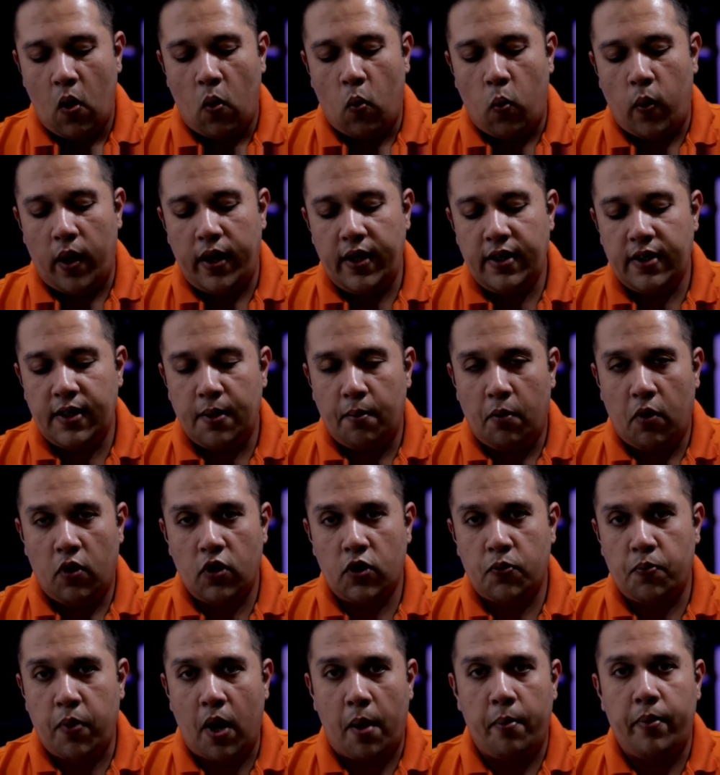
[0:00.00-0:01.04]
What is the
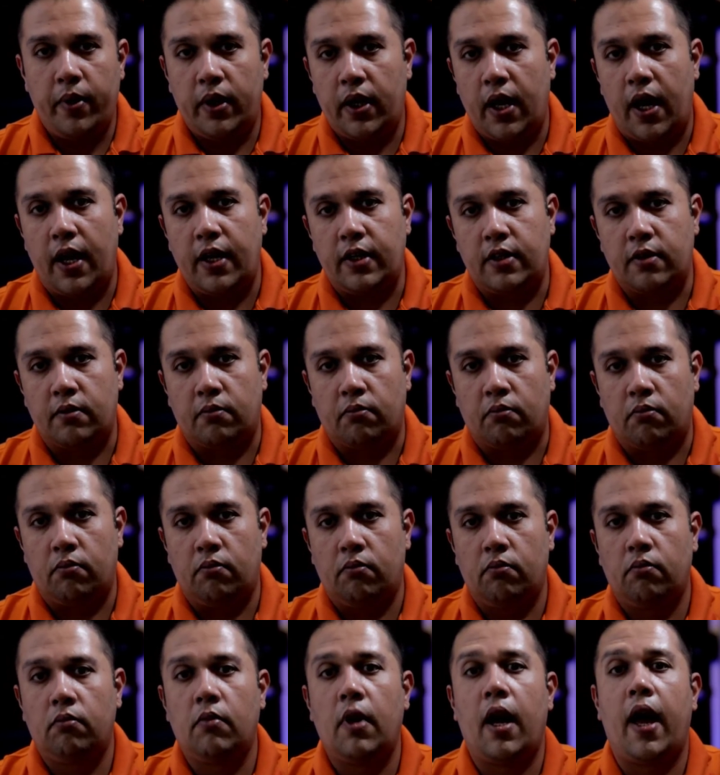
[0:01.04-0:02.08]
most popular item
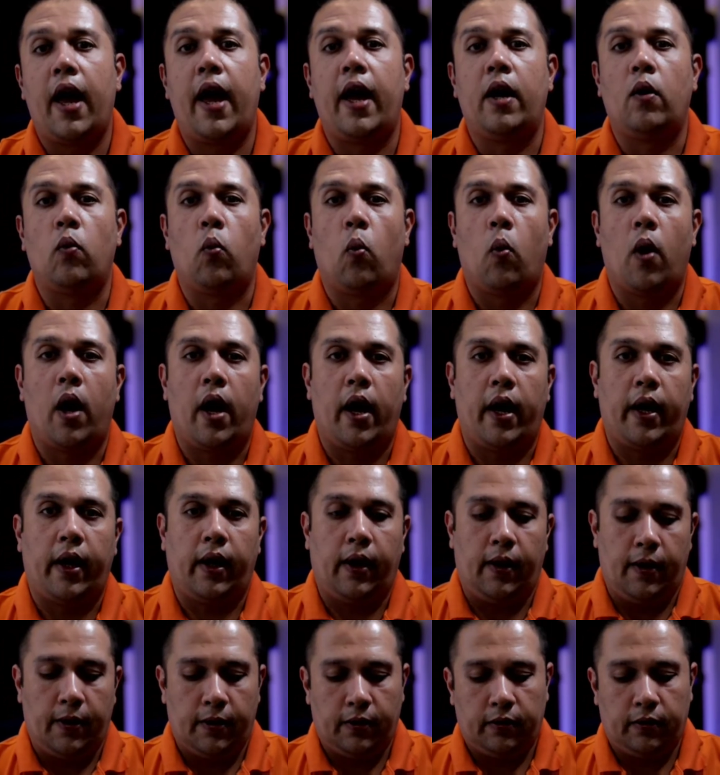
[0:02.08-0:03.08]
and why?